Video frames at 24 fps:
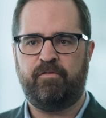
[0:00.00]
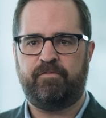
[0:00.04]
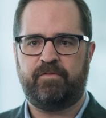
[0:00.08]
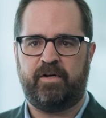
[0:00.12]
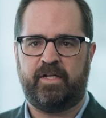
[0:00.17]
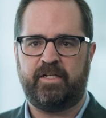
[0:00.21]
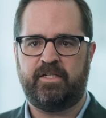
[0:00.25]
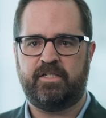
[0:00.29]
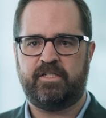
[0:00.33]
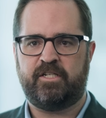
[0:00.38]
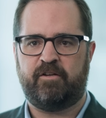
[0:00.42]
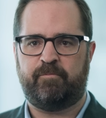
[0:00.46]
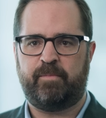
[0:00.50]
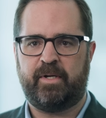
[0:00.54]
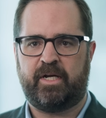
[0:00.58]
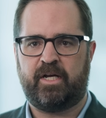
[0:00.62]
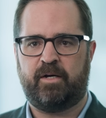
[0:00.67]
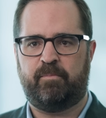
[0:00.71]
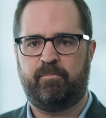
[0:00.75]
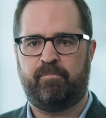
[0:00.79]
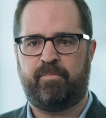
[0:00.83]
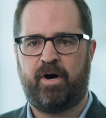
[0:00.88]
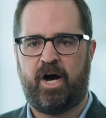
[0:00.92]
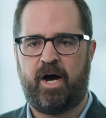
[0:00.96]
funds have
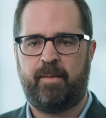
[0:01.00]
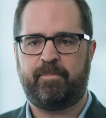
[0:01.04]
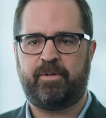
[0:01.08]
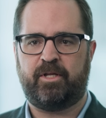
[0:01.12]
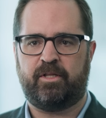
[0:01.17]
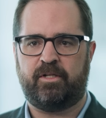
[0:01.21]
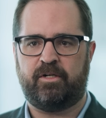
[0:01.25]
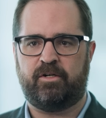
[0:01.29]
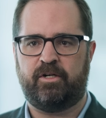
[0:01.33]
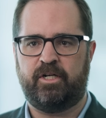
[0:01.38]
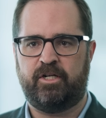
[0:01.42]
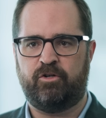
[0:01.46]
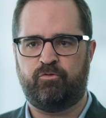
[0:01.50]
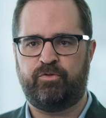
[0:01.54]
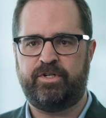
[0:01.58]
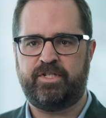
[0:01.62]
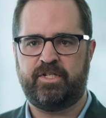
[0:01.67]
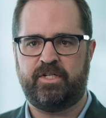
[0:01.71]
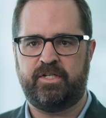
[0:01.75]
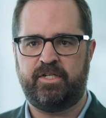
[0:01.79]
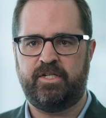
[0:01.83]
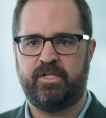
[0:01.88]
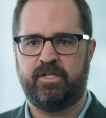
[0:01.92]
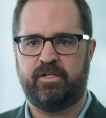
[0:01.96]
become popular in
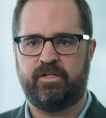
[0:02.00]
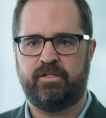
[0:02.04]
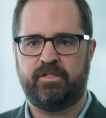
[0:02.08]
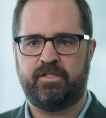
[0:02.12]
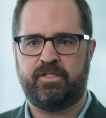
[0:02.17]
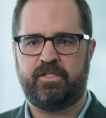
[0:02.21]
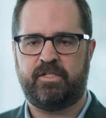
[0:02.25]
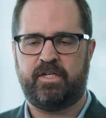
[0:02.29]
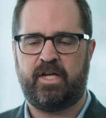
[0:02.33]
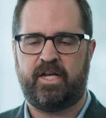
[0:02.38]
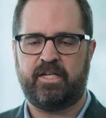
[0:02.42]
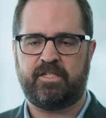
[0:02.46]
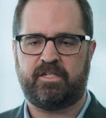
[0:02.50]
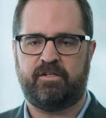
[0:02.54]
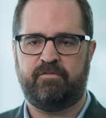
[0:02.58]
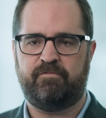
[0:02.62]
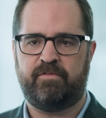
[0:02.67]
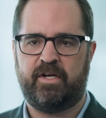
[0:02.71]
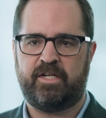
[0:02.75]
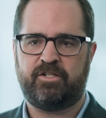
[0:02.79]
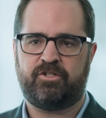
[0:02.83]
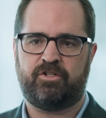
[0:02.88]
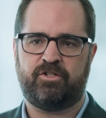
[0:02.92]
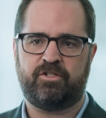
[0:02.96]
recent years as
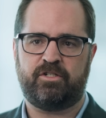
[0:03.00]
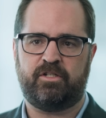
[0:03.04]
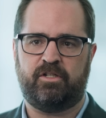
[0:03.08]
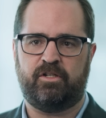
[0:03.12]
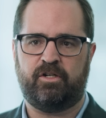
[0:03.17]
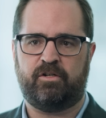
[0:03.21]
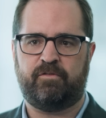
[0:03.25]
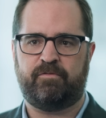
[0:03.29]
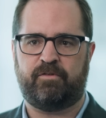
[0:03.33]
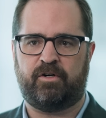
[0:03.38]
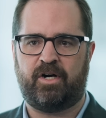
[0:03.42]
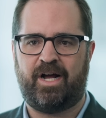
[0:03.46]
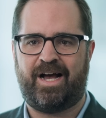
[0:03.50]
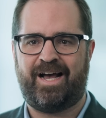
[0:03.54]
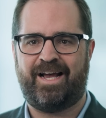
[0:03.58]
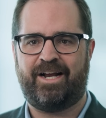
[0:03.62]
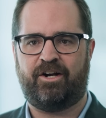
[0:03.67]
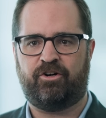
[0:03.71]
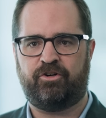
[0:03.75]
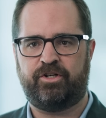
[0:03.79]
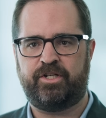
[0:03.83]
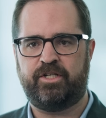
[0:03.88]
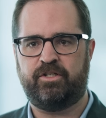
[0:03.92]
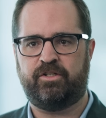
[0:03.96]
investors look for
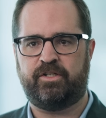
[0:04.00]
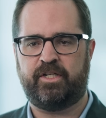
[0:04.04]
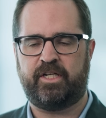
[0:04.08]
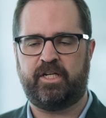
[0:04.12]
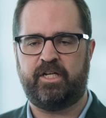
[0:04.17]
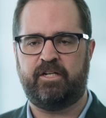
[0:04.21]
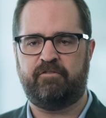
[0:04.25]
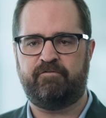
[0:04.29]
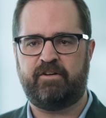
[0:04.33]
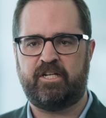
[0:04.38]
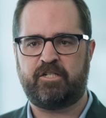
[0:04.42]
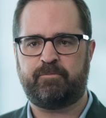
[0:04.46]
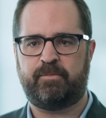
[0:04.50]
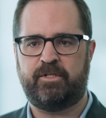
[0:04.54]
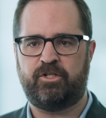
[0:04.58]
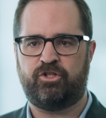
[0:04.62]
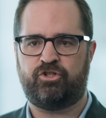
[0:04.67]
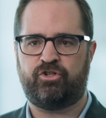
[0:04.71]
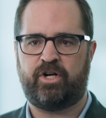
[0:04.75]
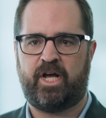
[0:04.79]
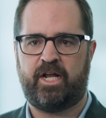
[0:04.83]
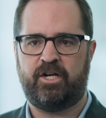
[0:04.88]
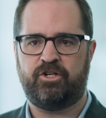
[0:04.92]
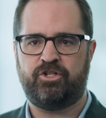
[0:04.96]
higher yielding investment
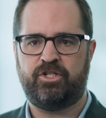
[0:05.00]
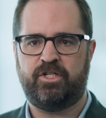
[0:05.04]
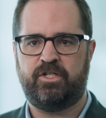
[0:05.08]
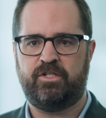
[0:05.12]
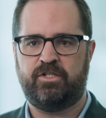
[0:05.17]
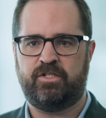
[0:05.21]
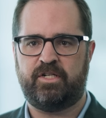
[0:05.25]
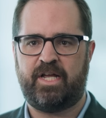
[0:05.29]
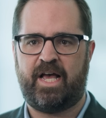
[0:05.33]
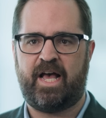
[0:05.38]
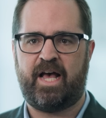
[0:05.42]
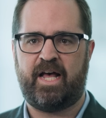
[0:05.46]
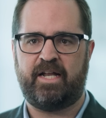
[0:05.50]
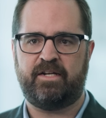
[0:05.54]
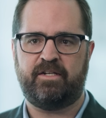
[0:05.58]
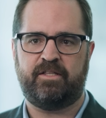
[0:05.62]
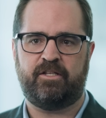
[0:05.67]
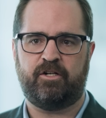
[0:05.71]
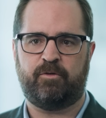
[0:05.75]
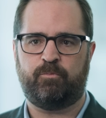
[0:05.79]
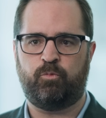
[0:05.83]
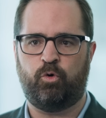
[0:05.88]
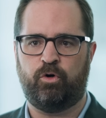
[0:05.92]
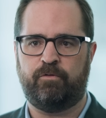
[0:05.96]
strategies to add to
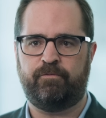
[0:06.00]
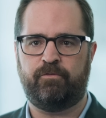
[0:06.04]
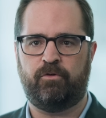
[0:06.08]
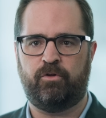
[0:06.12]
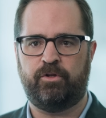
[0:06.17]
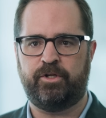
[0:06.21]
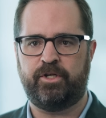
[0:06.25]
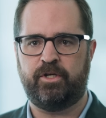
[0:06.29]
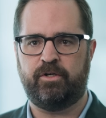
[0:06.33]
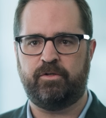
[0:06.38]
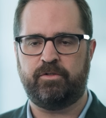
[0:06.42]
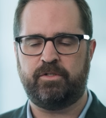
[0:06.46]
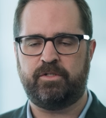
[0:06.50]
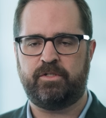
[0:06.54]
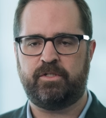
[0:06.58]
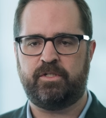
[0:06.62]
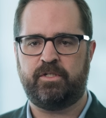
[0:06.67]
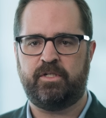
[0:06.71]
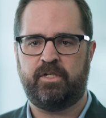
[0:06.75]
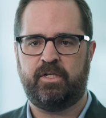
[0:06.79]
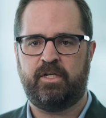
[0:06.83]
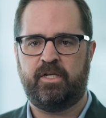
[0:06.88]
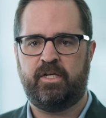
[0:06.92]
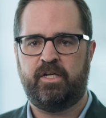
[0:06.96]
their portfolios.